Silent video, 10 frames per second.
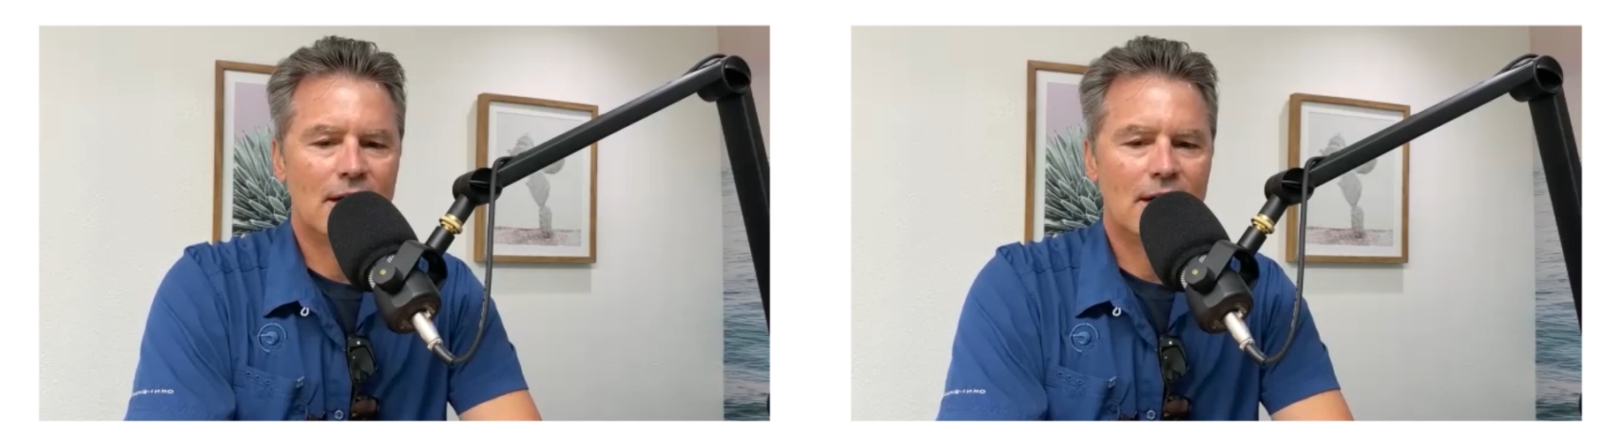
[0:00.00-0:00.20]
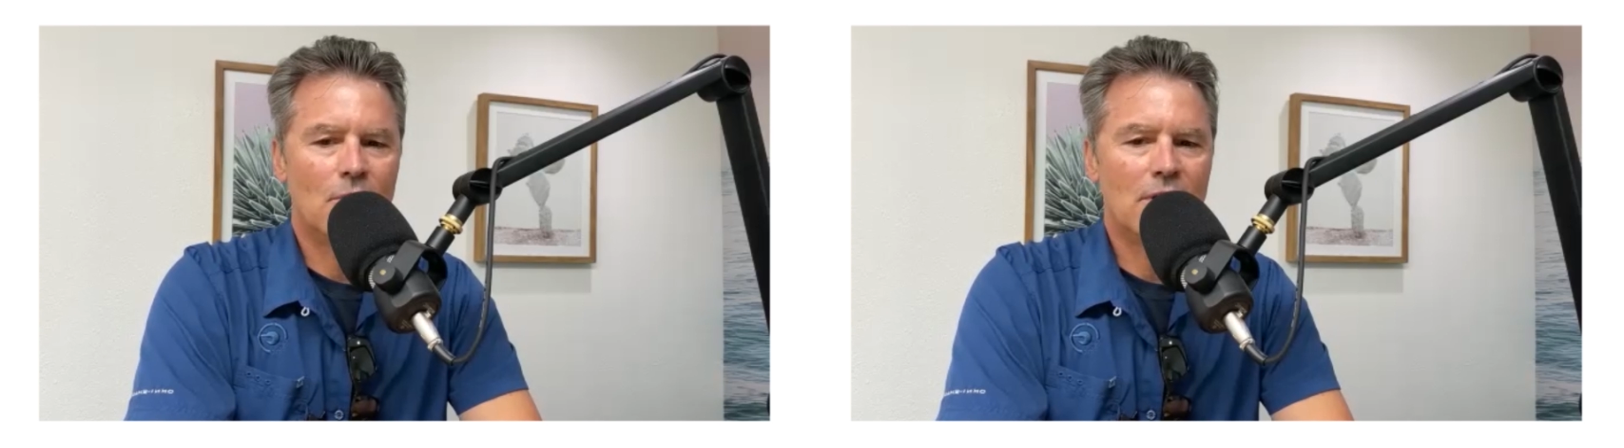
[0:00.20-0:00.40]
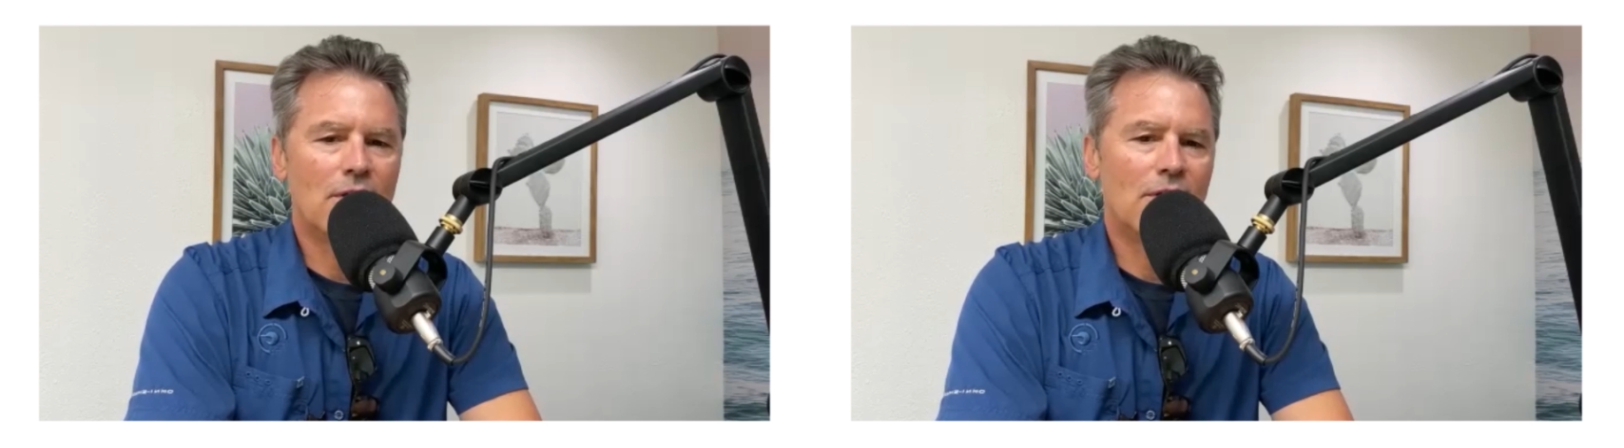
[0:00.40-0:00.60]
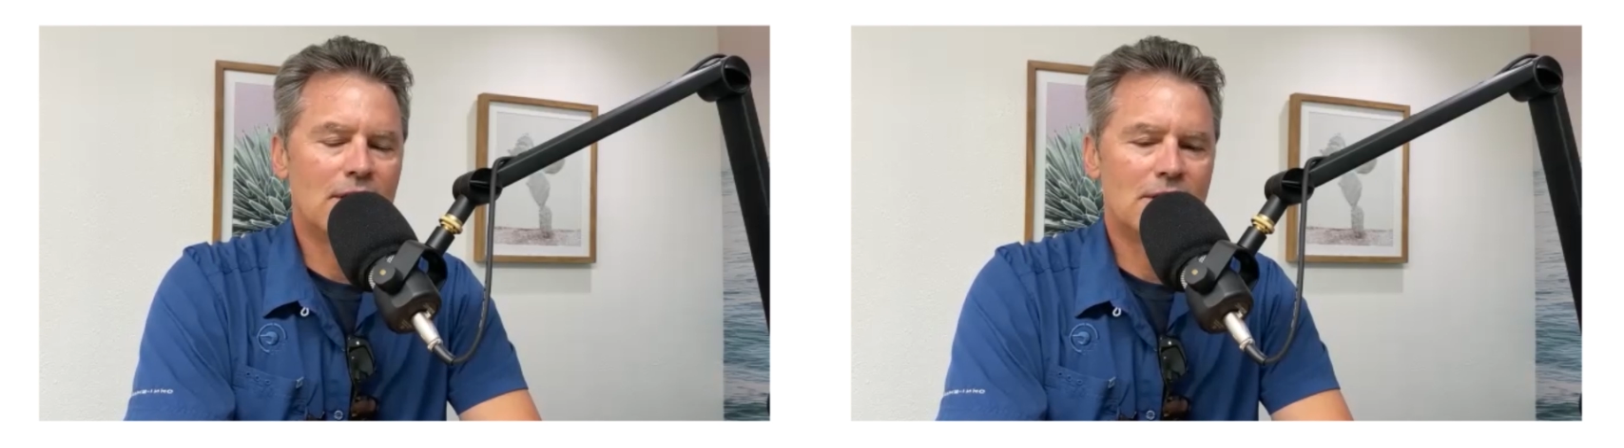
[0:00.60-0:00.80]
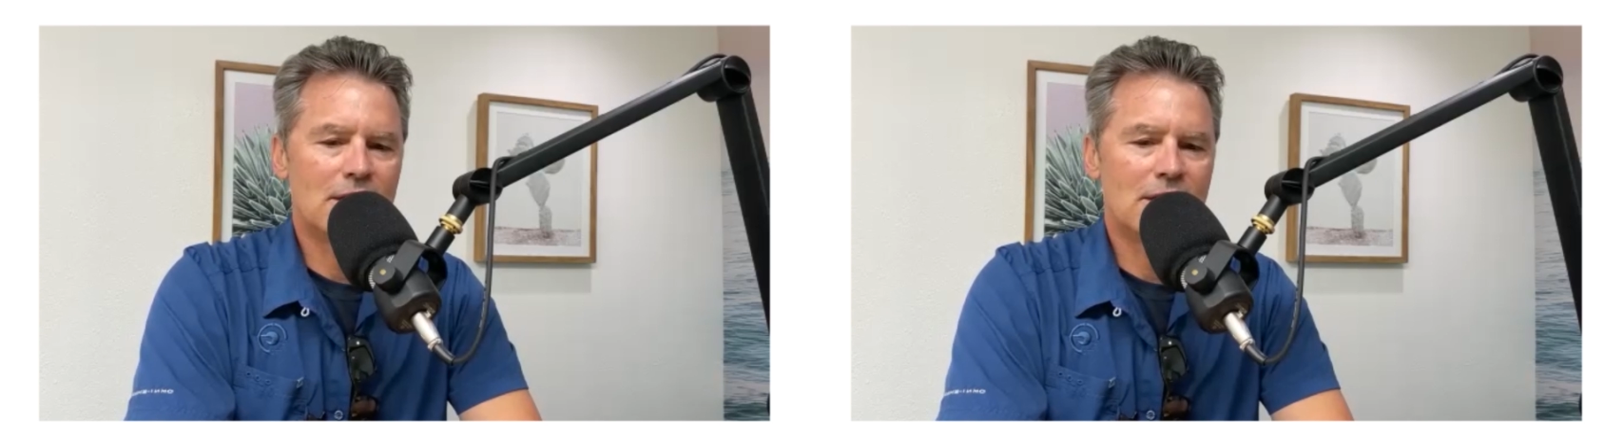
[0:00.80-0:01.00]
One of the
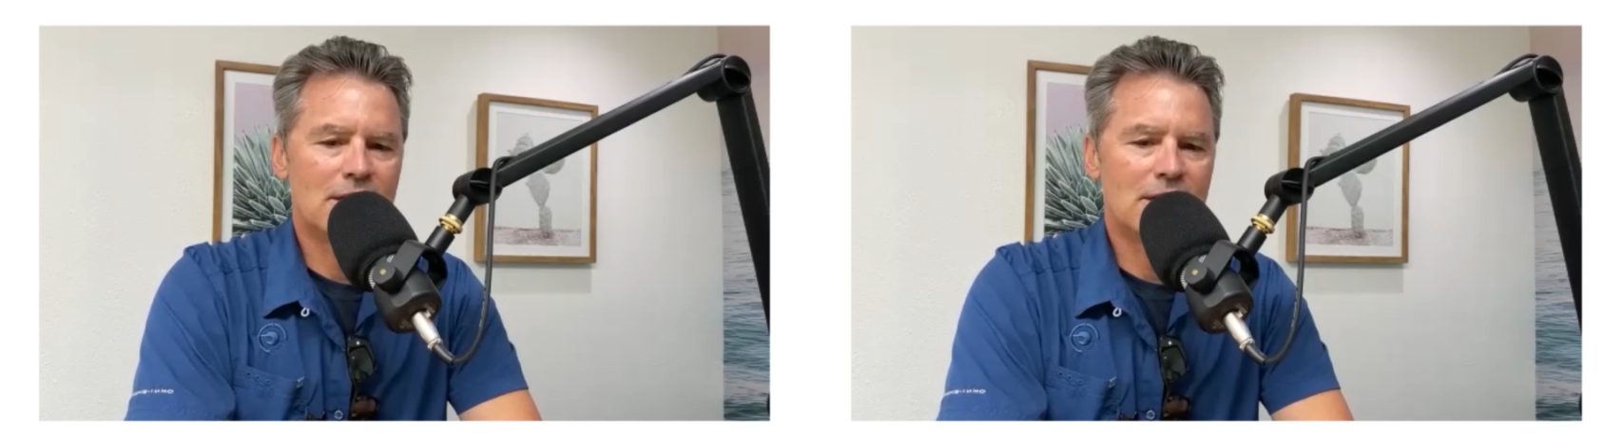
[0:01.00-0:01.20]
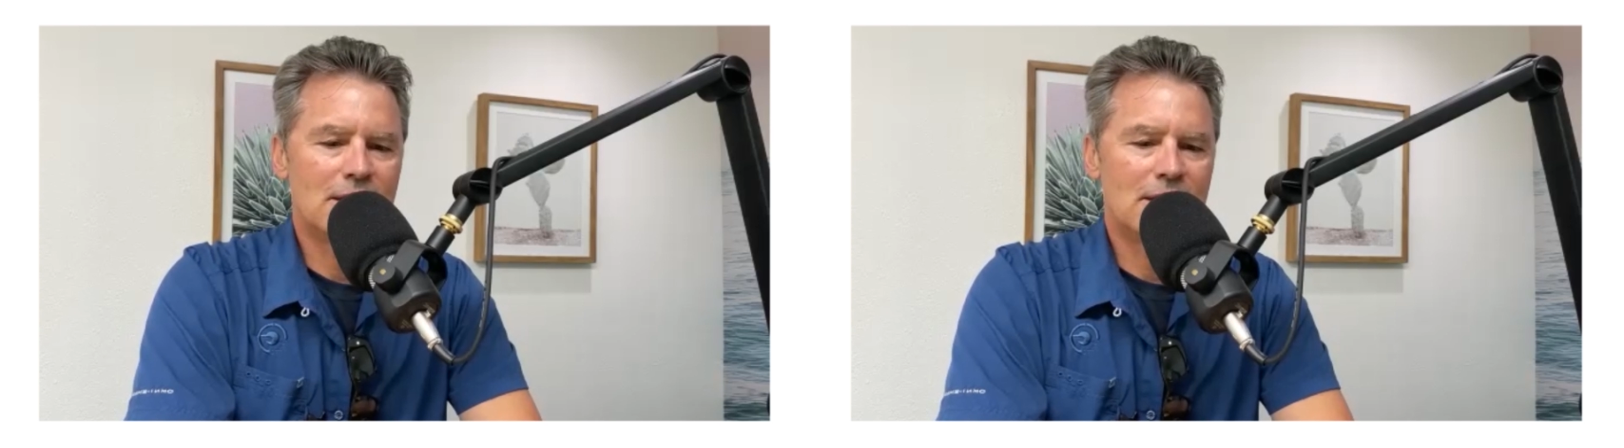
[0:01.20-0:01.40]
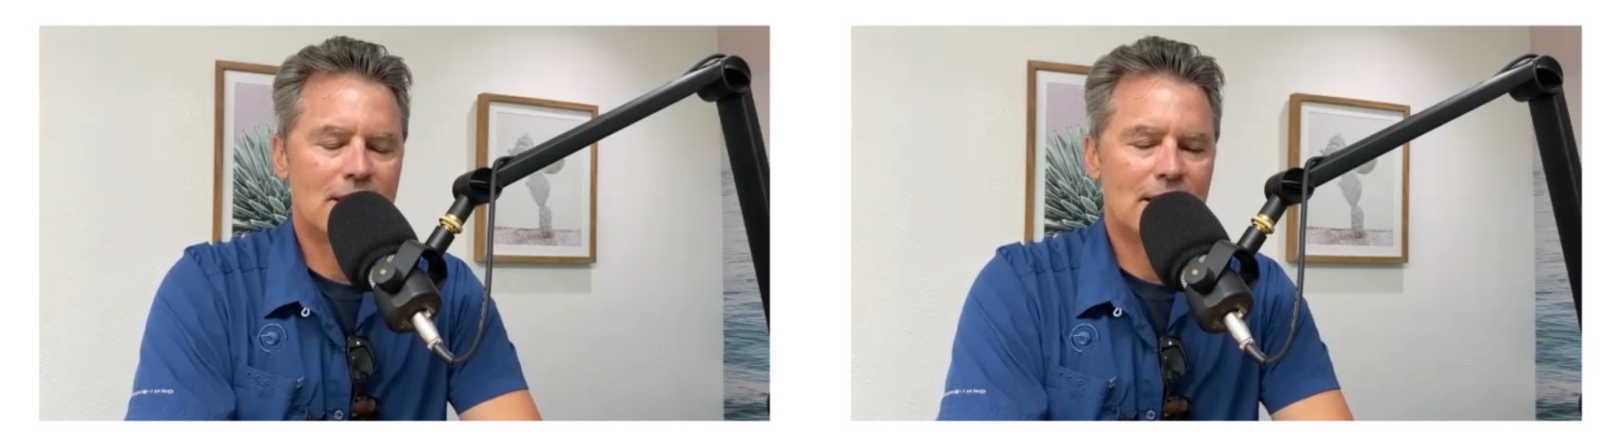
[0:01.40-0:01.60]
things I see in,